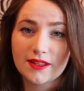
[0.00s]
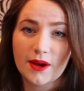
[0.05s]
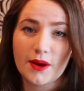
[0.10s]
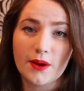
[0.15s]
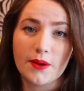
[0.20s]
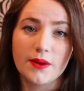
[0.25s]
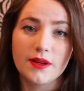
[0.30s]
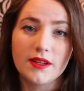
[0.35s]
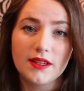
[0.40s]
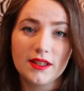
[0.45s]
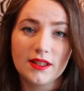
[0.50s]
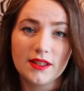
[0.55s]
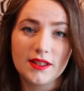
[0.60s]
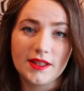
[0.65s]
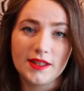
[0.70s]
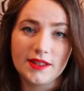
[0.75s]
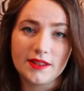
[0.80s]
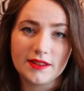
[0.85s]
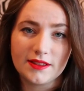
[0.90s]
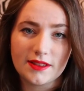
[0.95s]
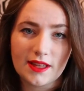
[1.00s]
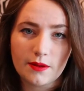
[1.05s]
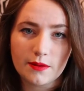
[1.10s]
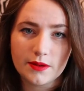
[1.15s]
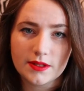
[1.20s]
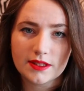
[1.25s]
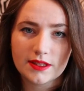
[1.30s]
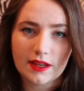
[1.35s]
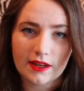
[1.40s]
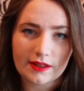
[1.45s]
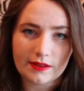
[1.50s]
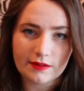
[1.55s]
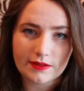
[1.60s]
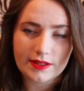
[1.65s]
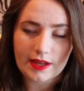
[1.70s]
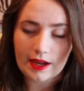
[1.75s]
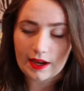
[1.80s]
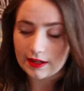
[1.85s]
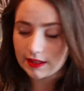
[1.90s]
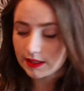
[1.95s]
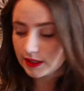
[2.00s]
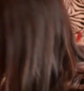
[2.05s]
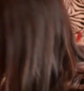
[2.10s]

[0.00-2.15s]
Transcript: so that was kind of sad.